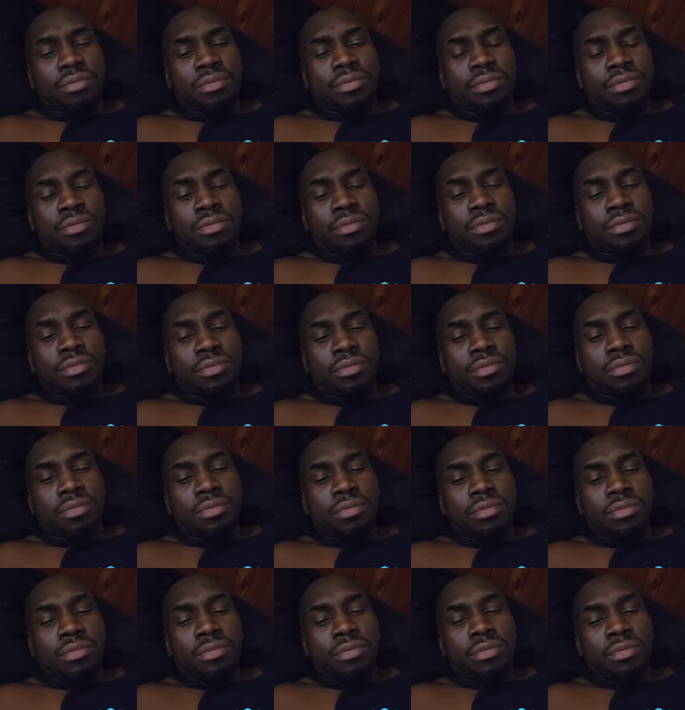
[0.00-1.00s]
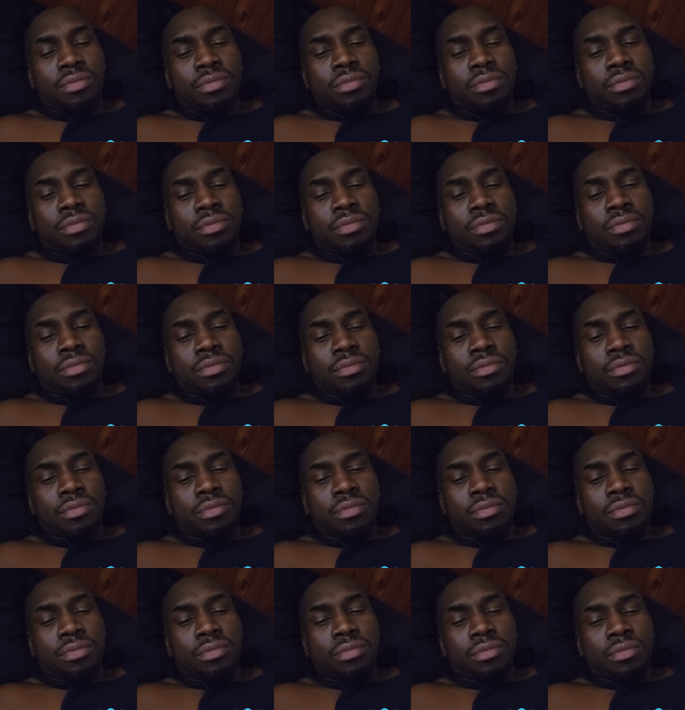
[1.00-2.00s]

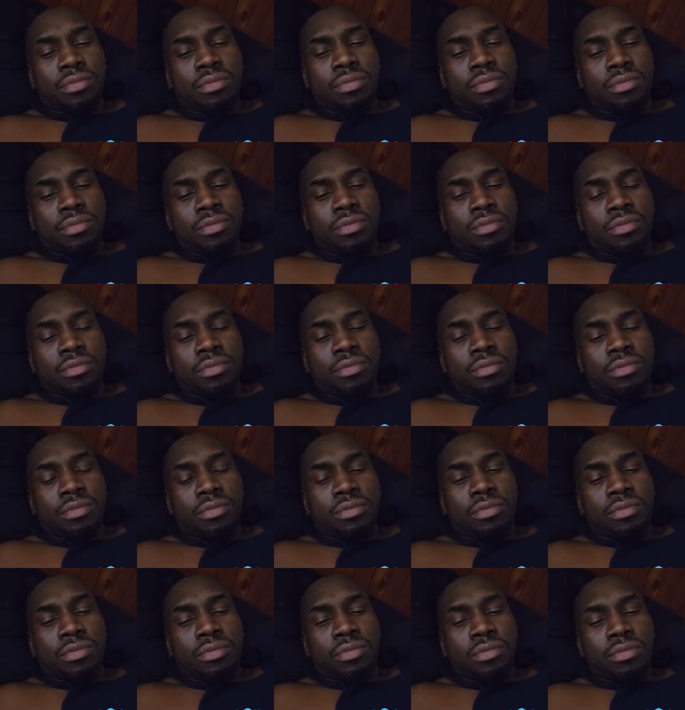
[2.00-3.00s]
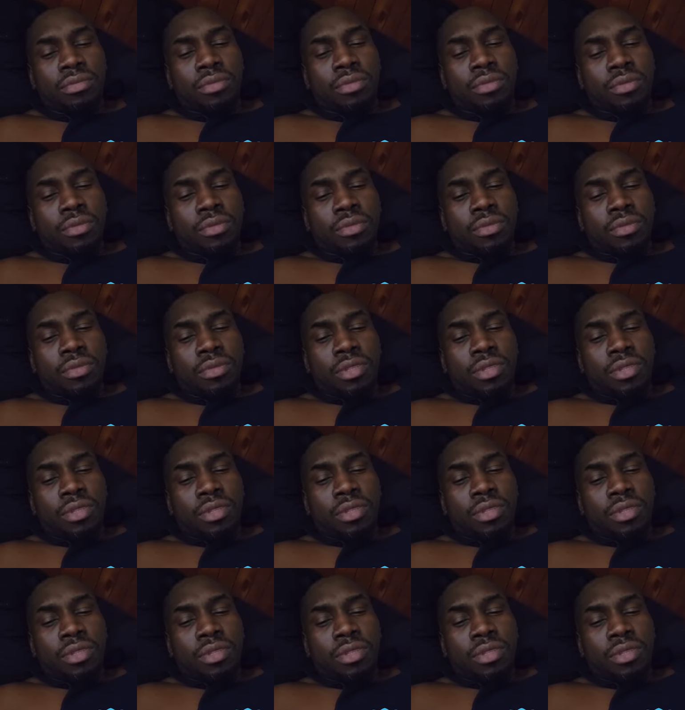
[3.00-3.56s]
(silence)